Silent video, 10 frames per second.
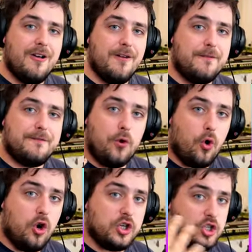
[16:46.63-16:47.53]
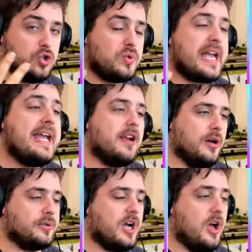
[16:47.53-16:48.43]
for UK
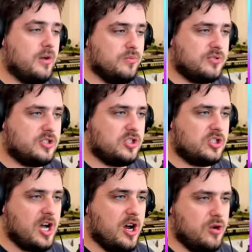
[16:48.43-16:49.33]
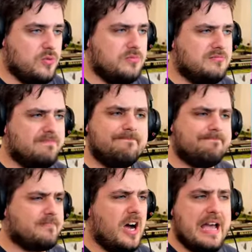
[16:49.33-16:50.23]
locos, so
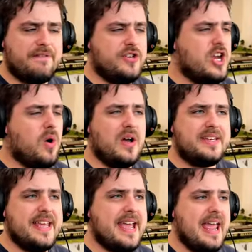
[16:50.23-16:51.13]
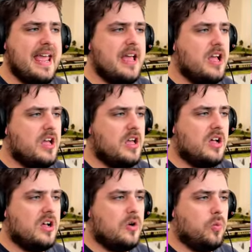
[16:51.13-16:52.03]
I have no idea
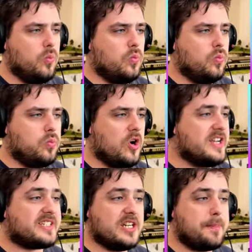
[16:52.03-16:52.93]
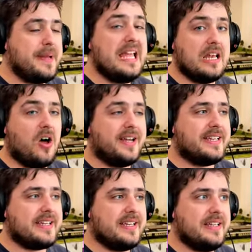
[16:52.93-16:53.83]
what it's going to be
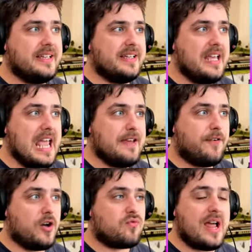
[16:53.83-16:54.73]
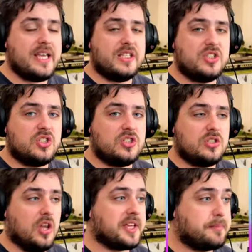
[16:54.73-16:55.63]
like if I race
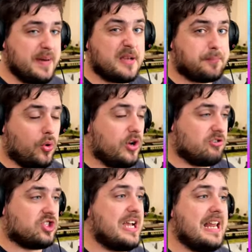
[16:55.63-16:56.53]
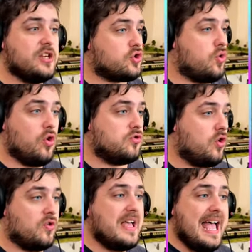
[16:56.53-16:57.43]
like Big Boy or a Challenger or,
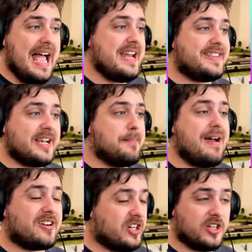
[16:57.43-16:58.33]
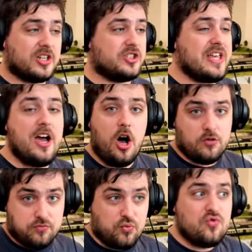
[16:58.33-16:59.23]
or anything American because they are
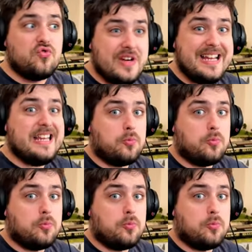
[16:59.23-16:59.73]
really